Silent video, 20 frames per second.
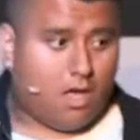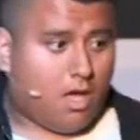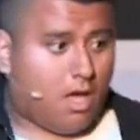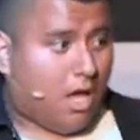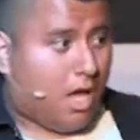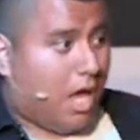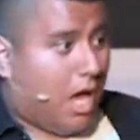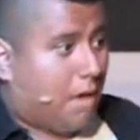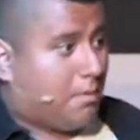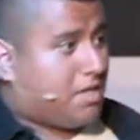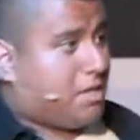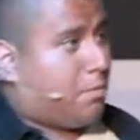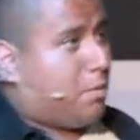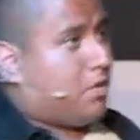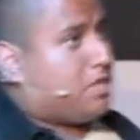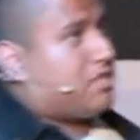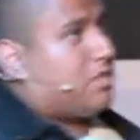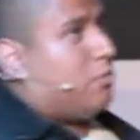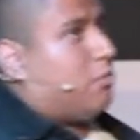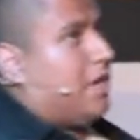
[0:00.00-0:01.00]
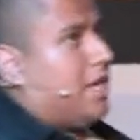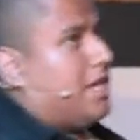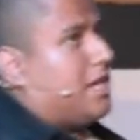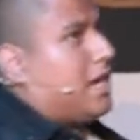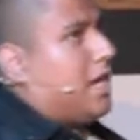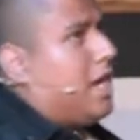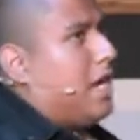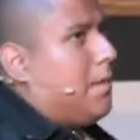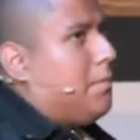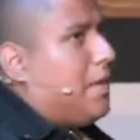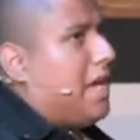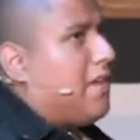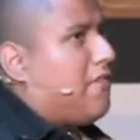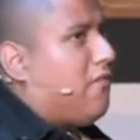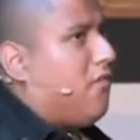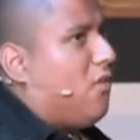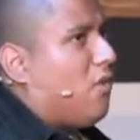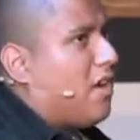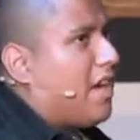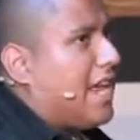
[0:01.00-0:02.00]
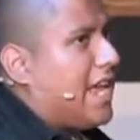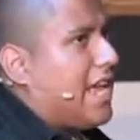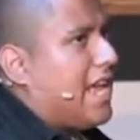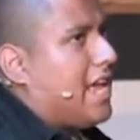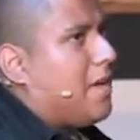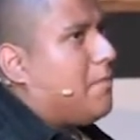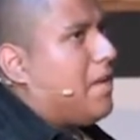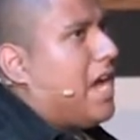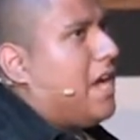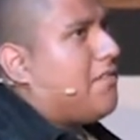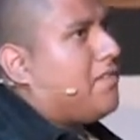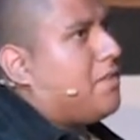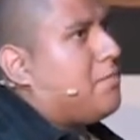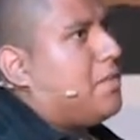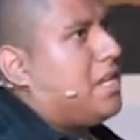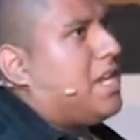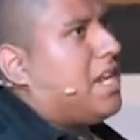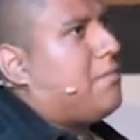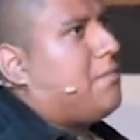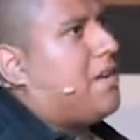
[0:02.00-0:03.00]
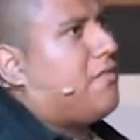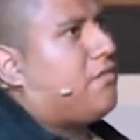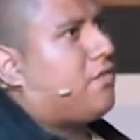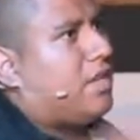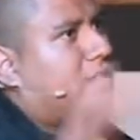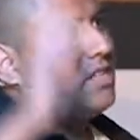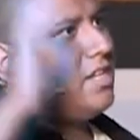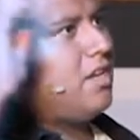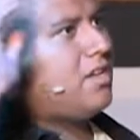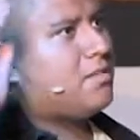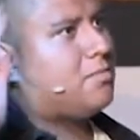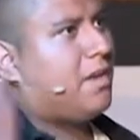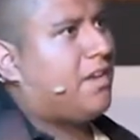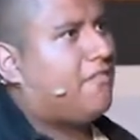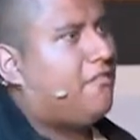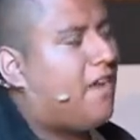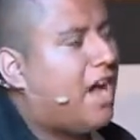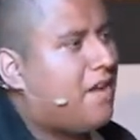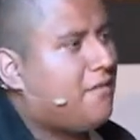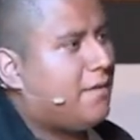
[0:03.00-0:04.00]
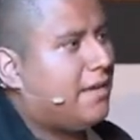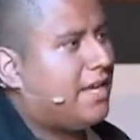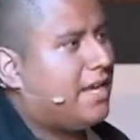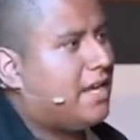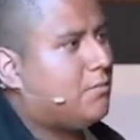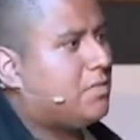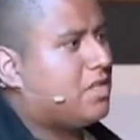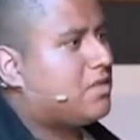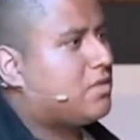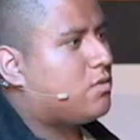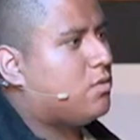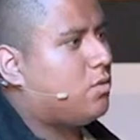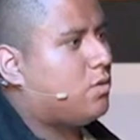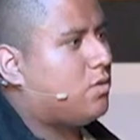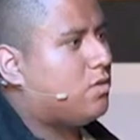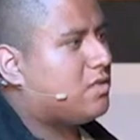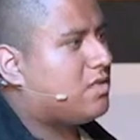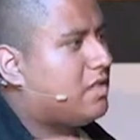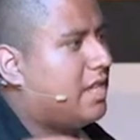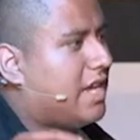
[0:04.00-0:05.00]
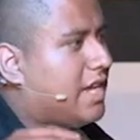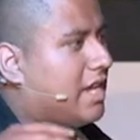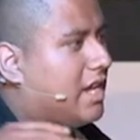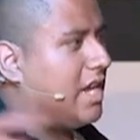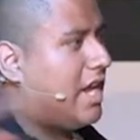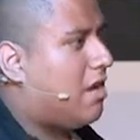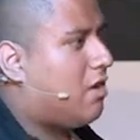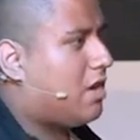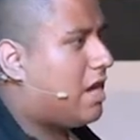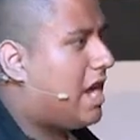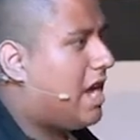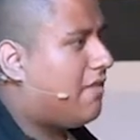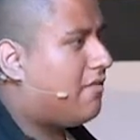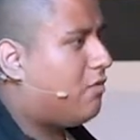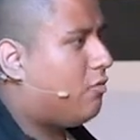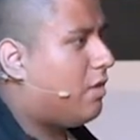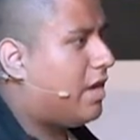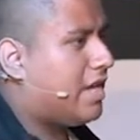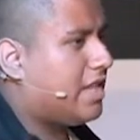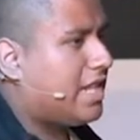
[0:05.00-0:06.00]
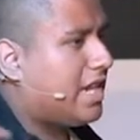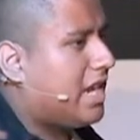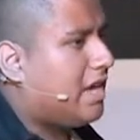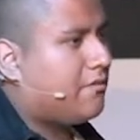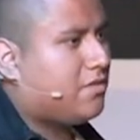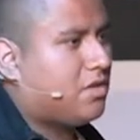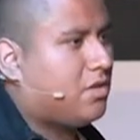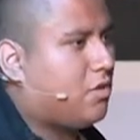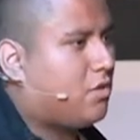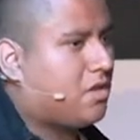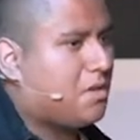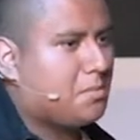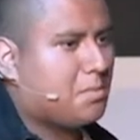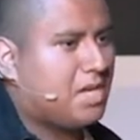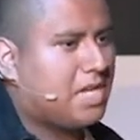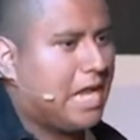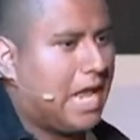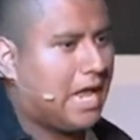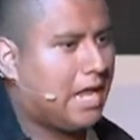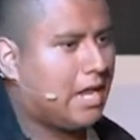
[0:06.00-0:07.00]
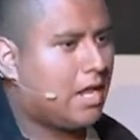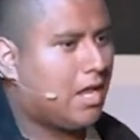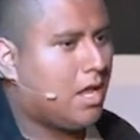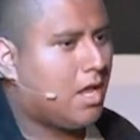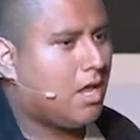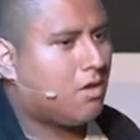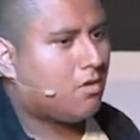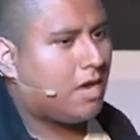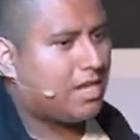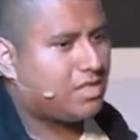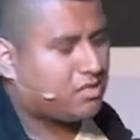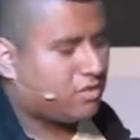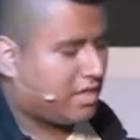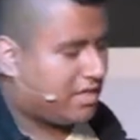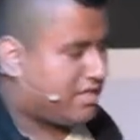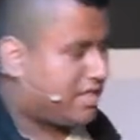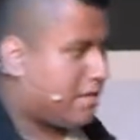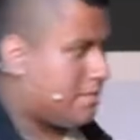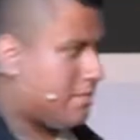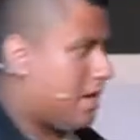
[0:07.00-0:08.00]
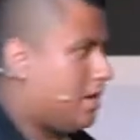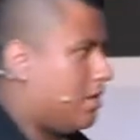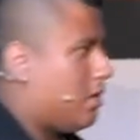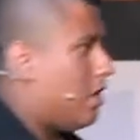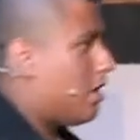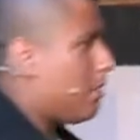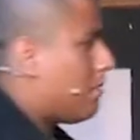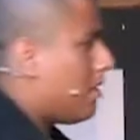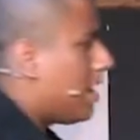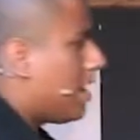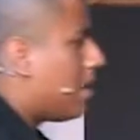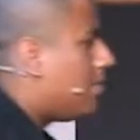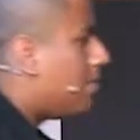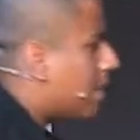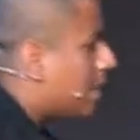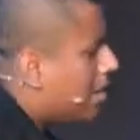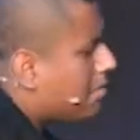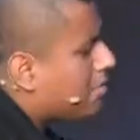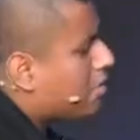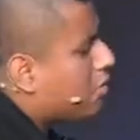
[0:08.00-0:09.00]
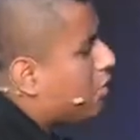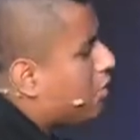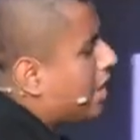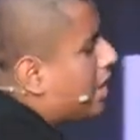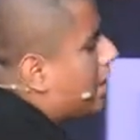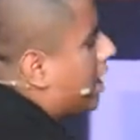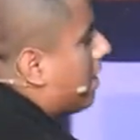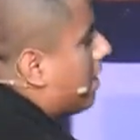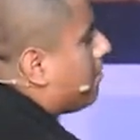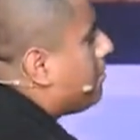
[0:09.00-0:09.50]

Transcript: I'm supposed to wake up at four A M I have to meet at my friend's house by five A M and school is like an hour and a half away that I have to go compete at, right? So I set my alarm, right? I'm like, I'm gonna wake up.